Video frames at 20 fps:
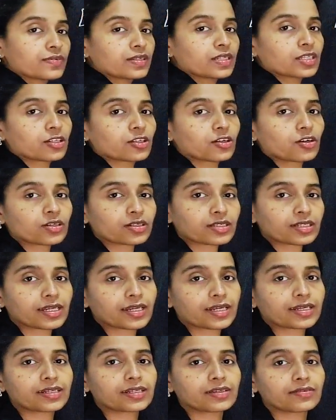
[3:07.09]
will not
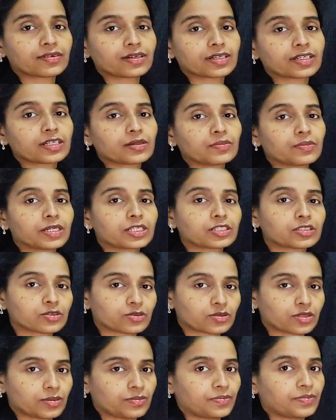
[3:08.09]
get divided by
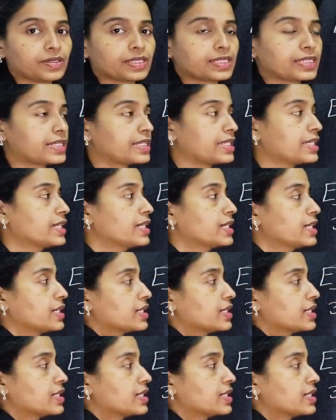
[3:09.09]
2 completely.